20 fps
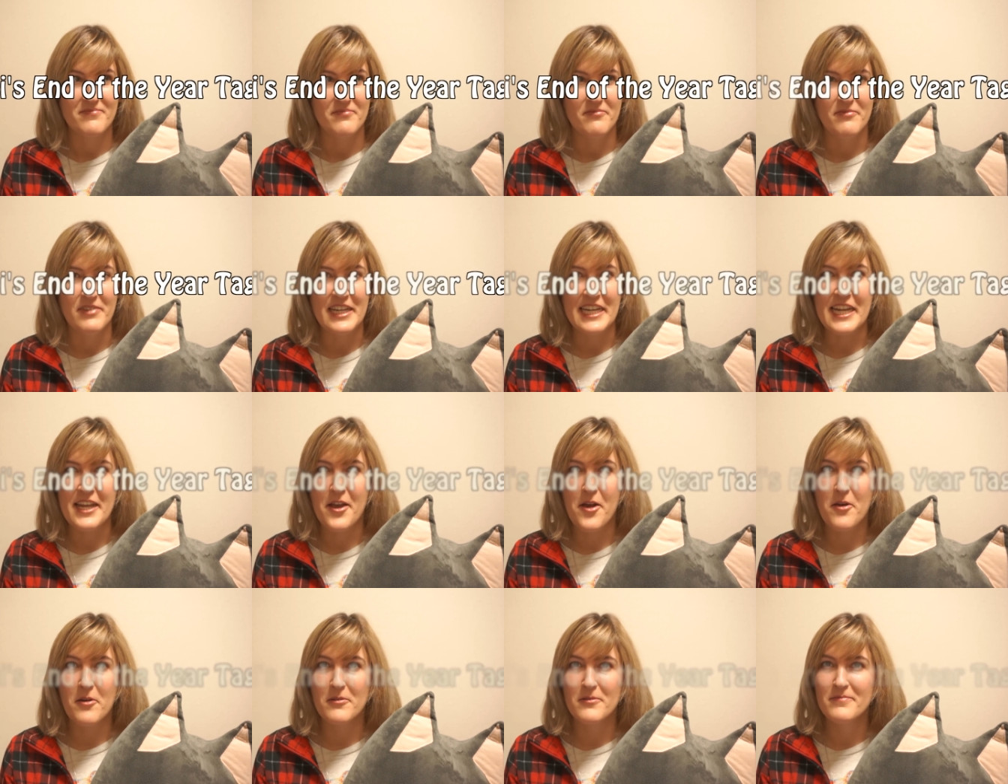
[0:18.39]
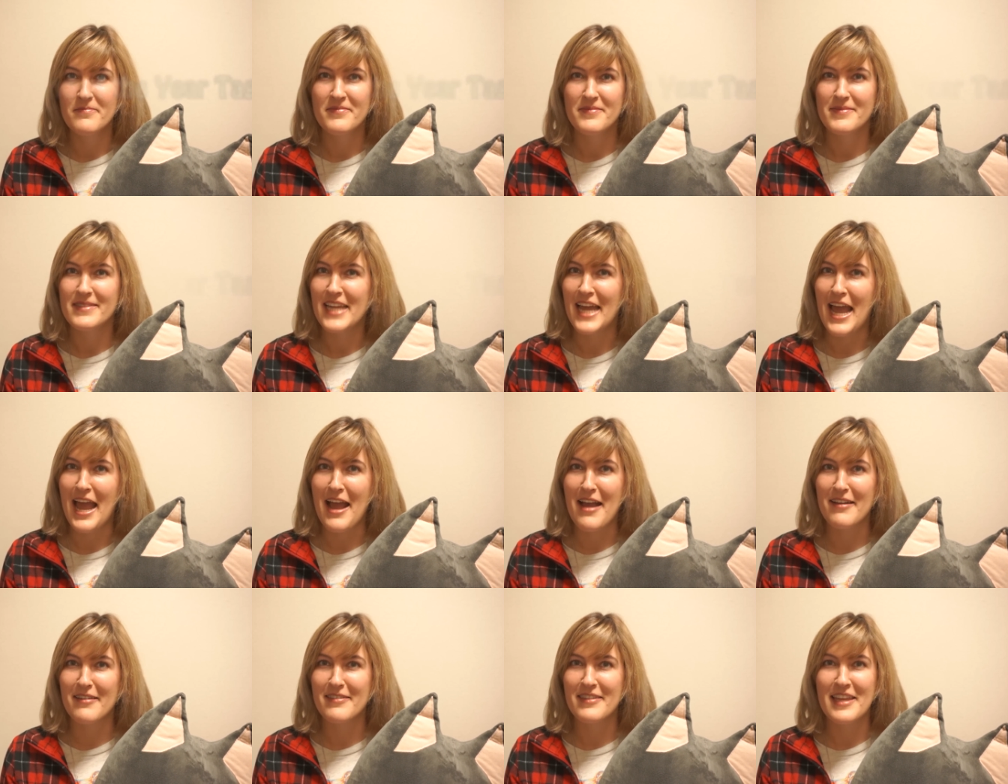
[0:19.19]
video
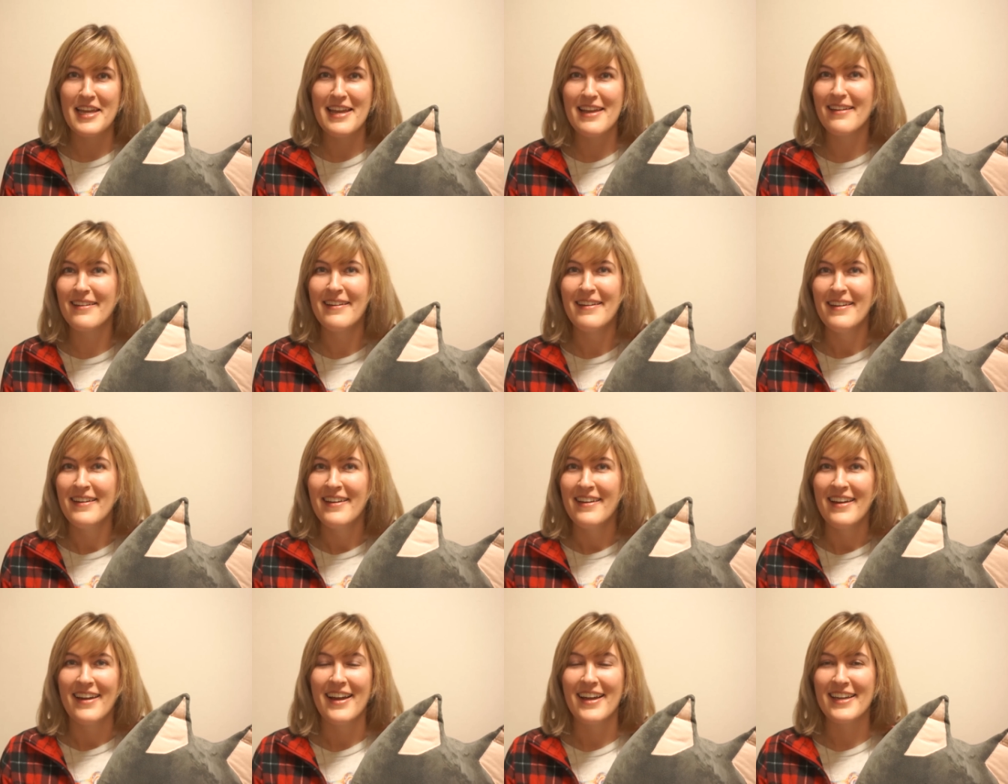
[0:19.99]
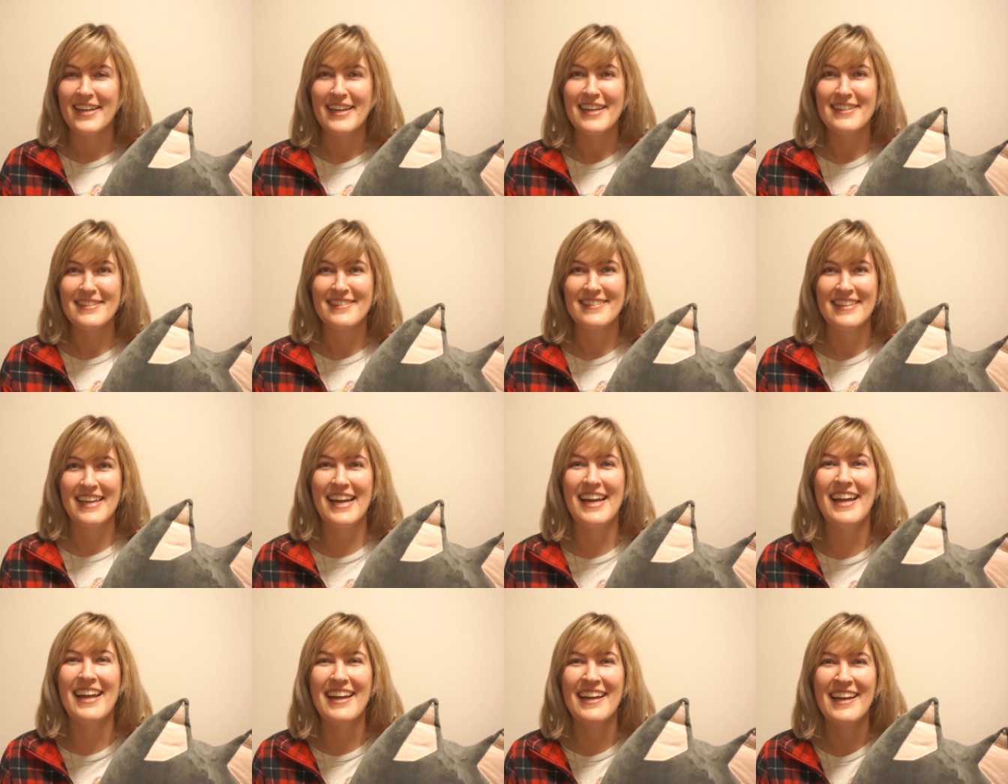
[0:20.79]
tag thing, I guess.
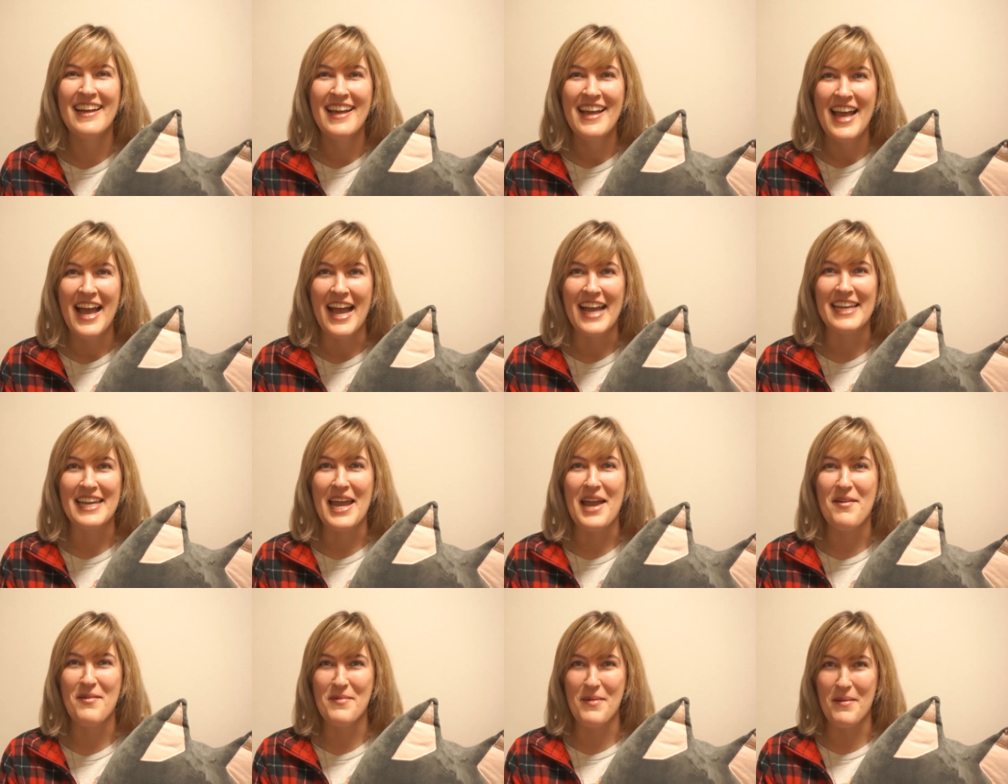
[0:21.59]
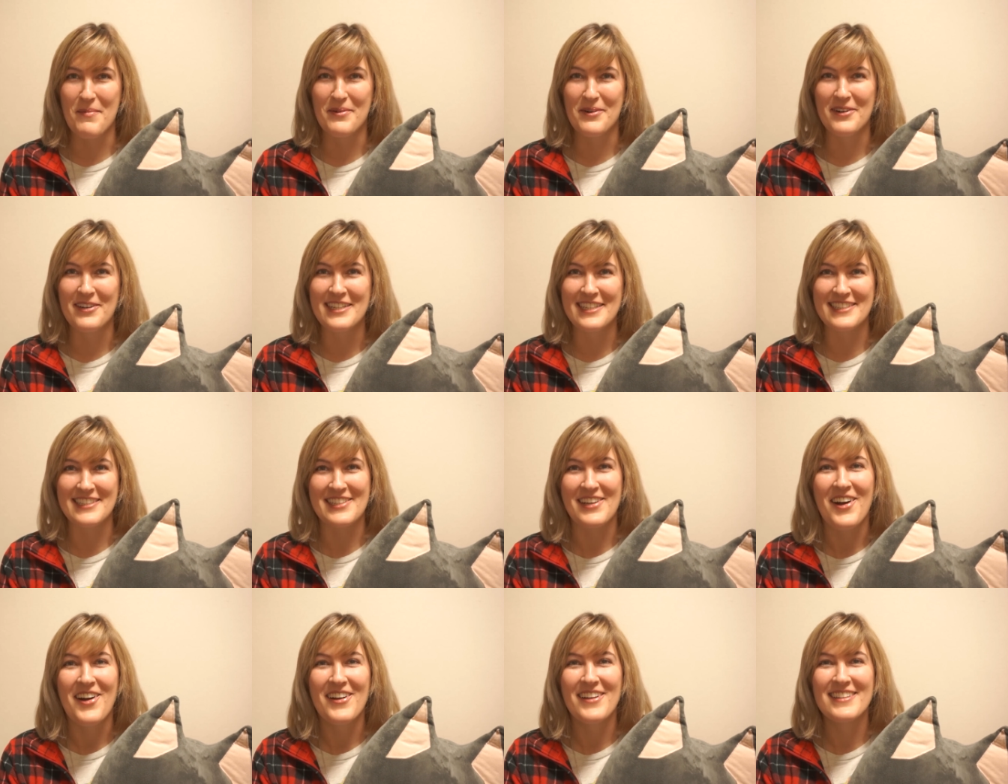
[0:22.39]
I can't remember what it's
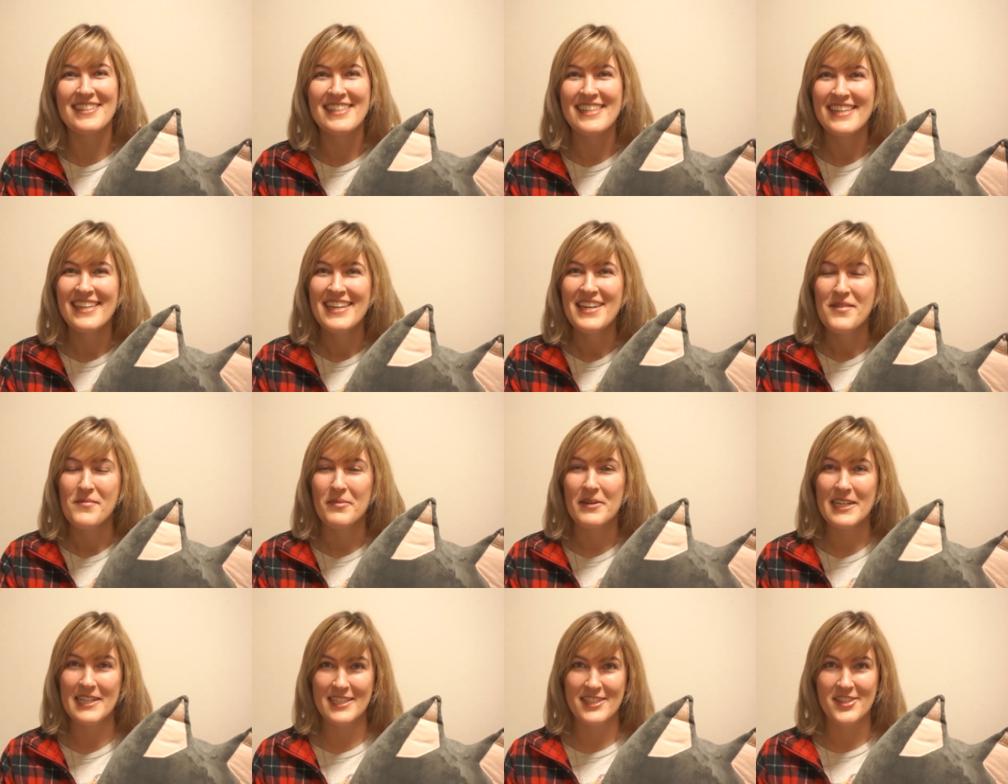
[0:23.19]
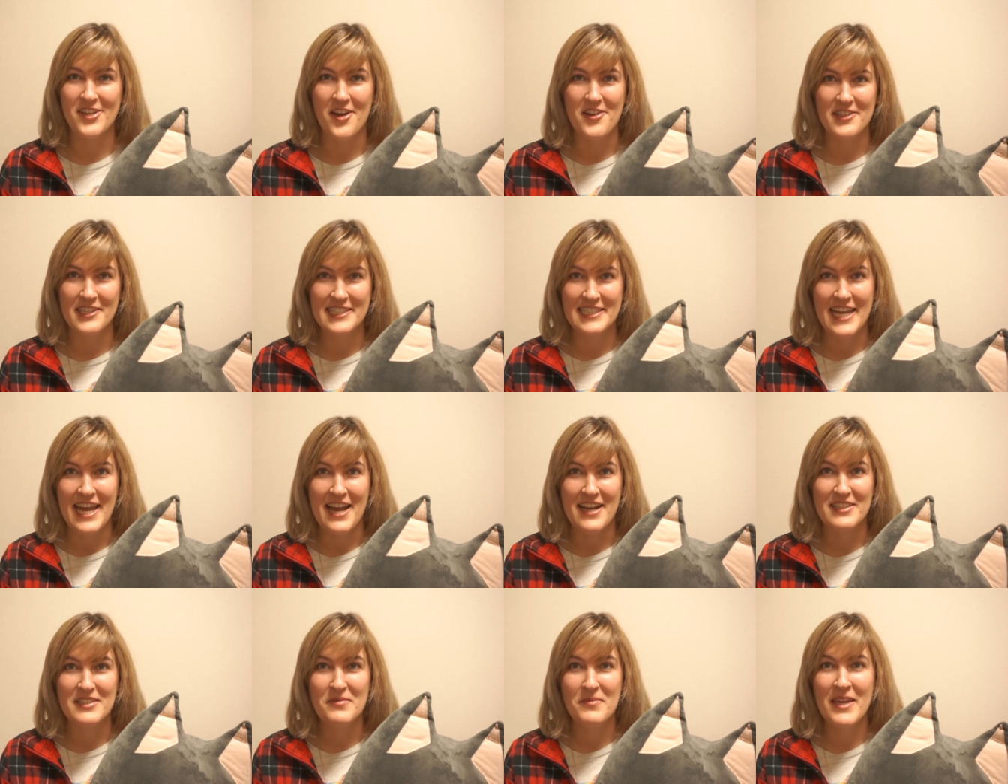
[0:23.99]
called, but Sharla
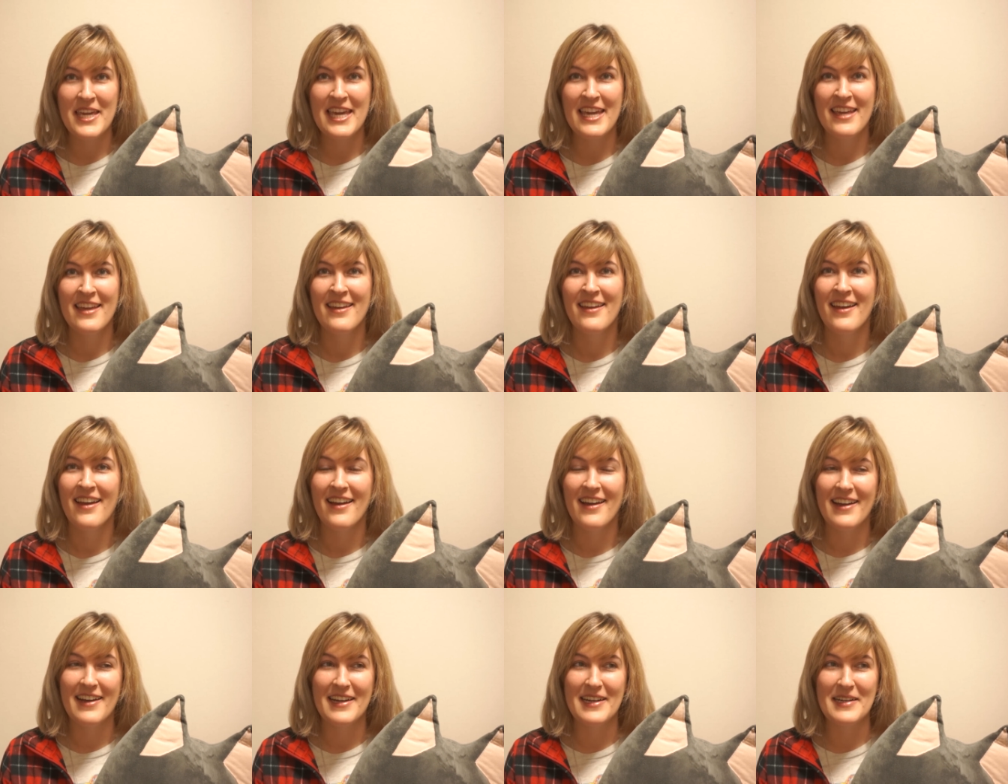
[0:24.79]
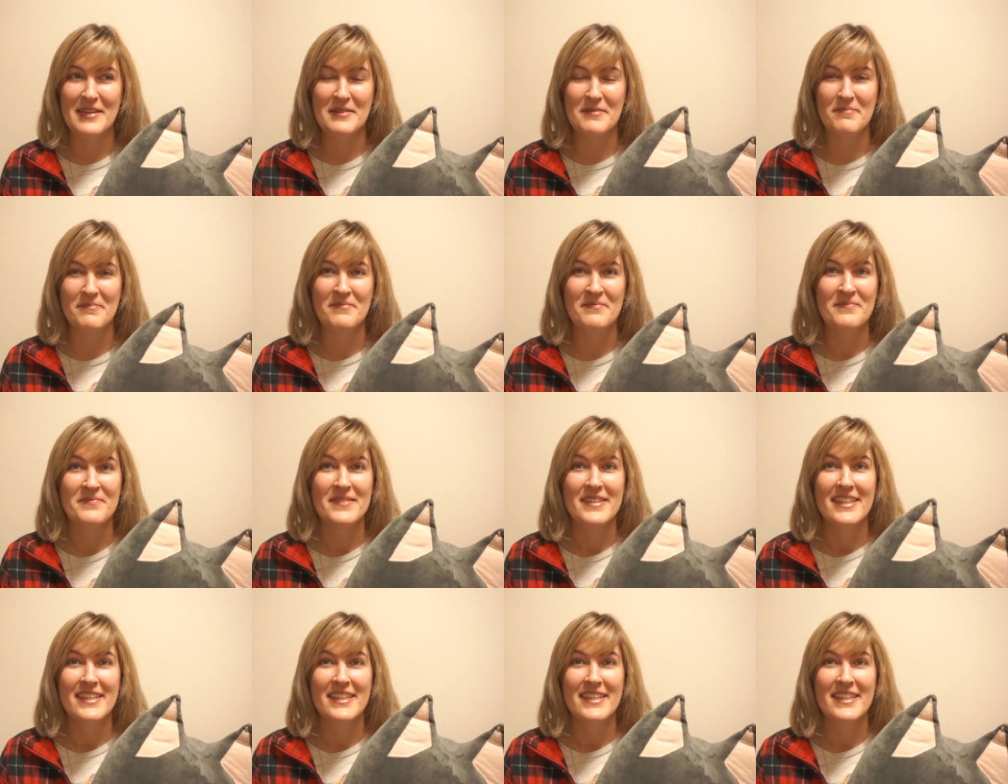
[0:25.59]
tagged me. And